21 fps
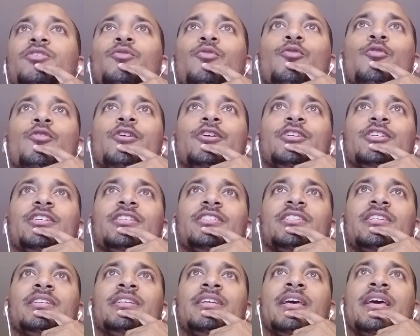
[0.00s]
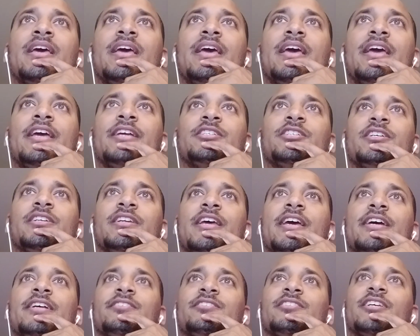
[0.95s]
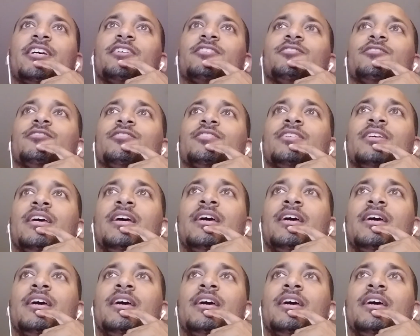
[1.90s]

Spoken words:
your origins and ancient ancestors.